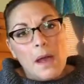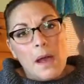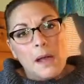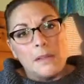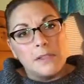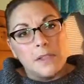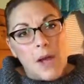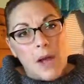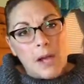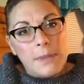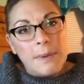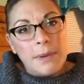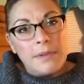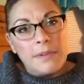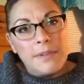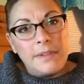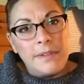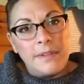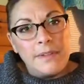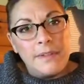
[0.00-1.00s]
I'll talk
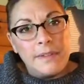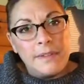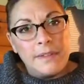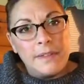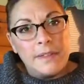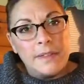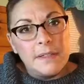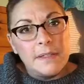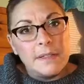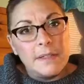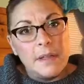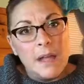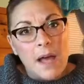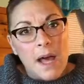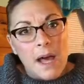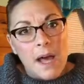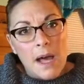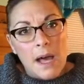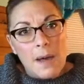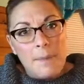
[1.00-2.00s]
about seed to seal
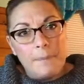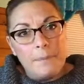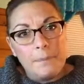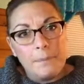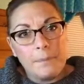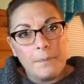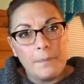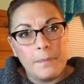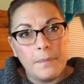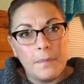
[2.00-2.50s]
and